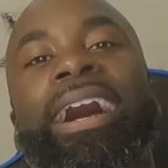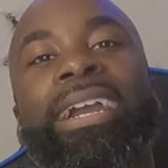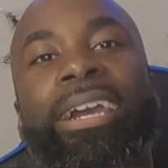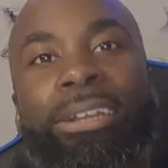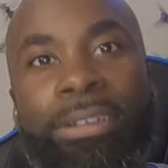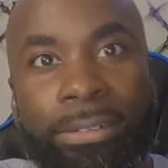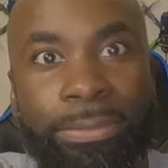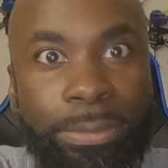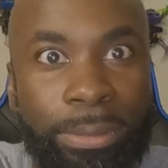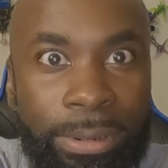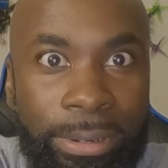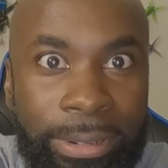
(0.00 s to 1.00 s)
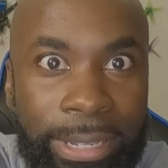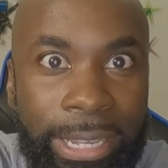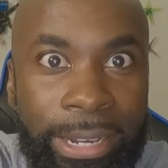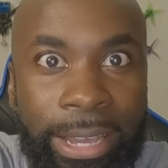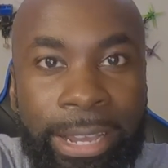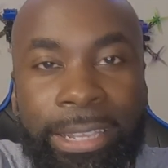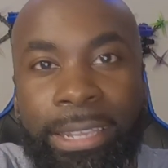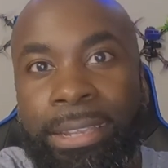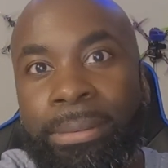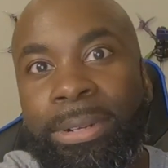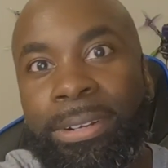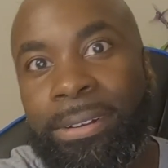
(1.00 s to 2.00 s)
I got here to Florida and I
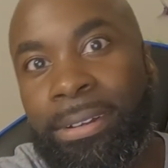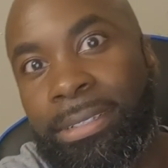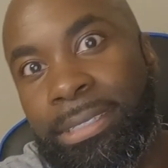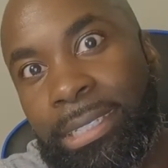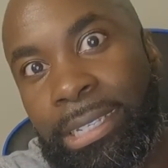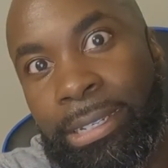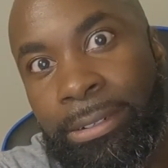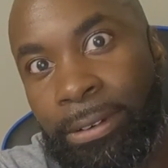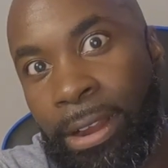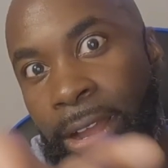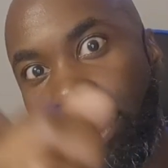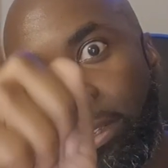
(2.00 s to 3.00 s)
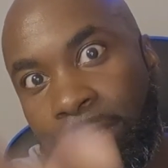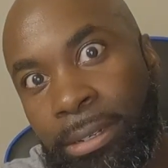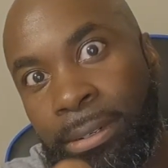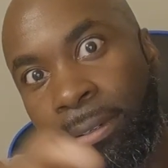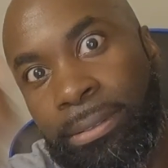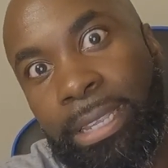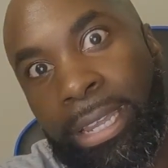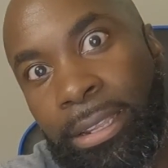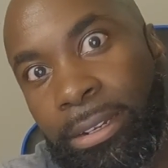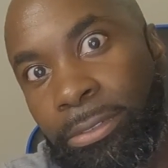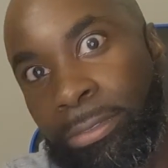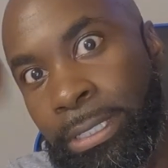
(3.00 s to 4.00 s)
came across Erod Yo
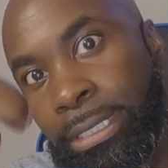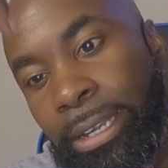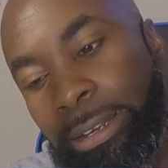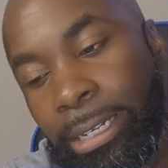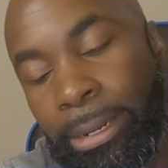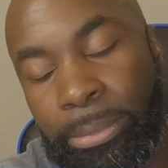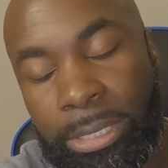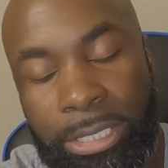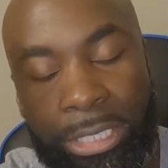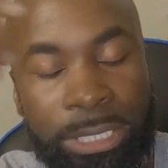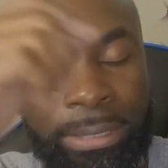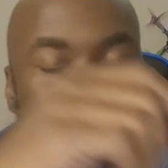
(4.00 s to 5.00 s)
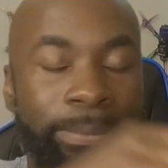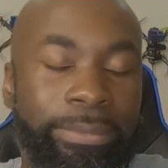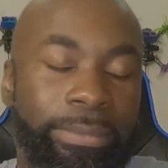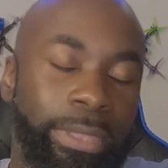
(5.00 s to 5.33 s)
at a freestyle competition.